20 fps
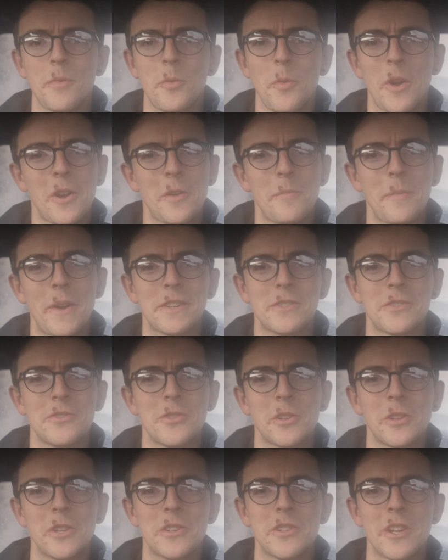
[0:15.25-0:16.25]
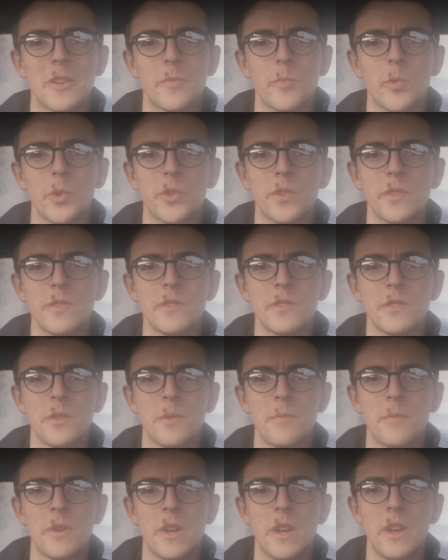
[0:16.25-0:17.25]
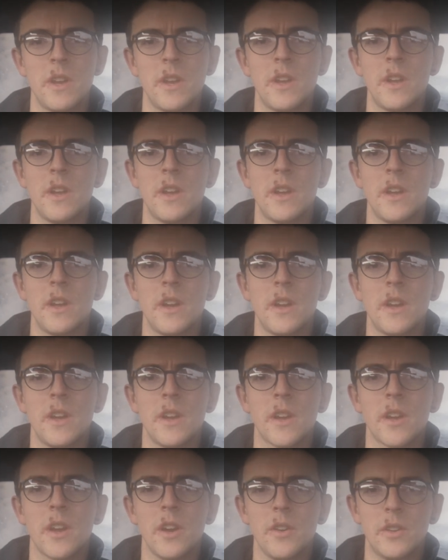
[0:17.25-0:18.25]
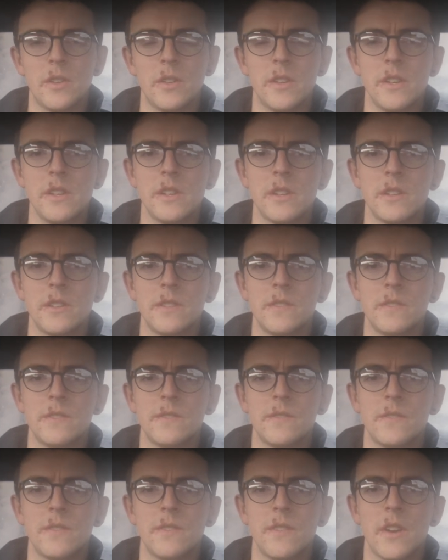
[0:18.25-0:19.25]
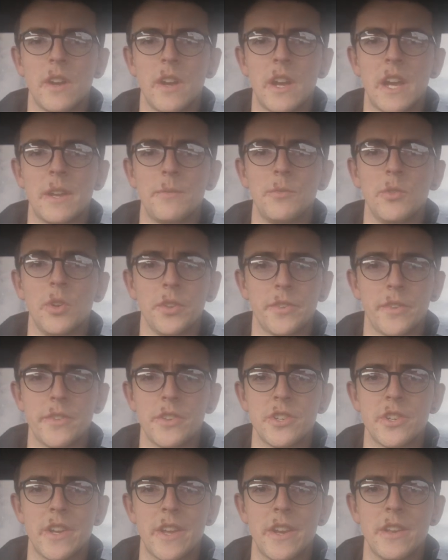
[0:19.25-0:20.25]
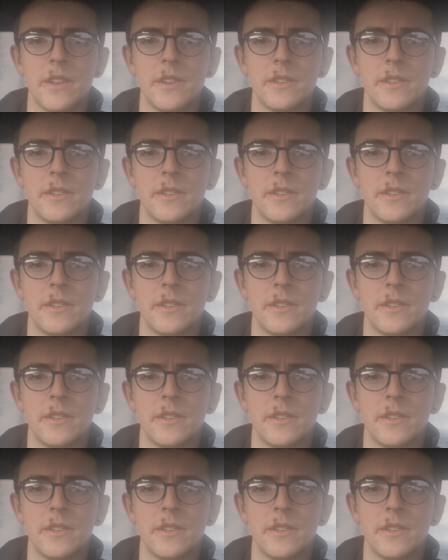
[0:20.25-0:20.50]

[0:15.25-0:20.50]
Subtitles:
and welcome back to Shoogly Shed Motors. Currently, I am not in the shed.